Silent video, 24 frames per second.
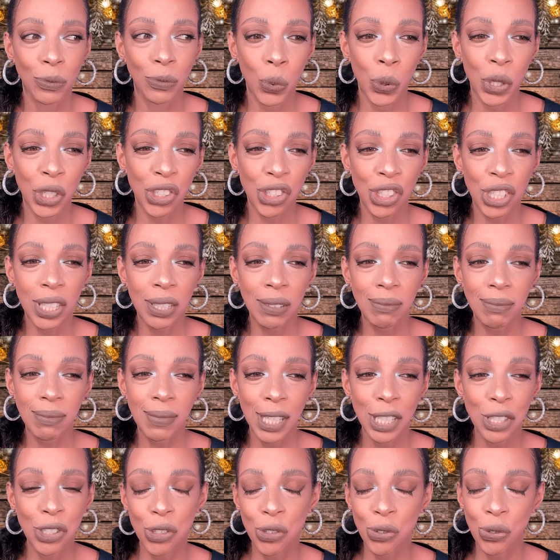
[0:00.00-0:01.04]
Wishing
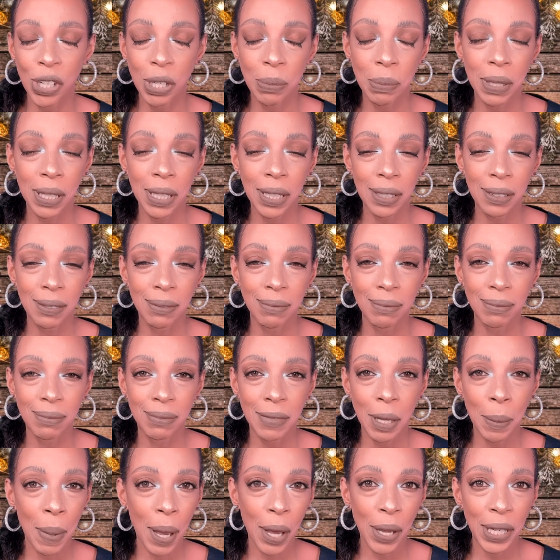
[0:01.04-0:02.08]
and dreaming
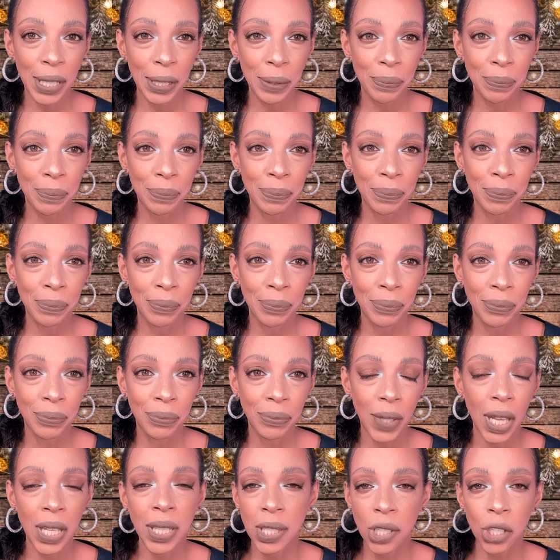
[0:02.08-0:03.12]
about it
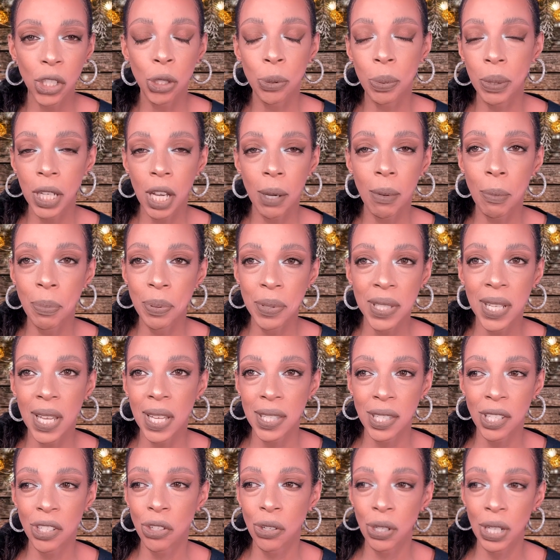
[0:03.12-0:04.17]
until you become
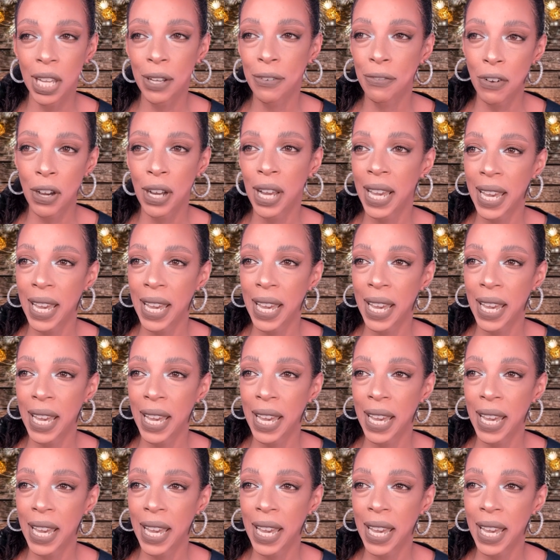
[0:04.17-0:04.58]
obsessed and you're like, fuck, I